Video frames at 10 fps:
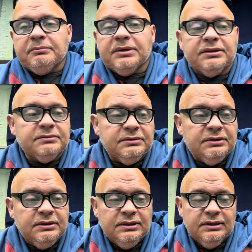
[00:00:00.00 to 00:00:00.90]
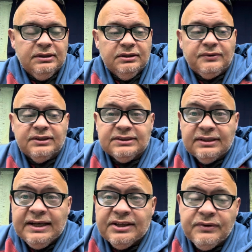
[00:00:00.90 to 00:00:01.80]
but as far as the
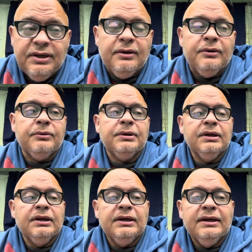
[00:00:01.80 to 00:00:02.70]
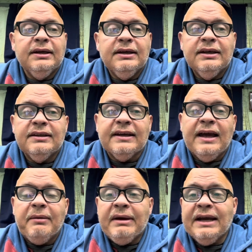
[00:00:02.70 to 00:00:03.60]
last video, they
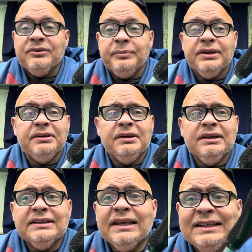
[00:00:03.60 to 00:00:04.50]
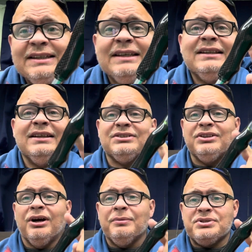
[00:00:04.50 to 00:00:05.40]
got back to me. They did this
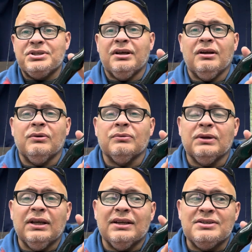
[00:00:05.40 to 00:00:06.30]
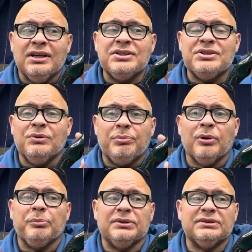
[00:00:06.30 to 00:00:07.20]
dumb shit on intentional
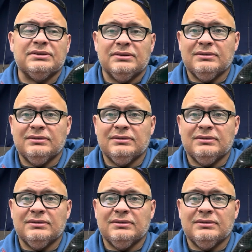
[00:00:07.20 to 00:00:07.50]
purpose.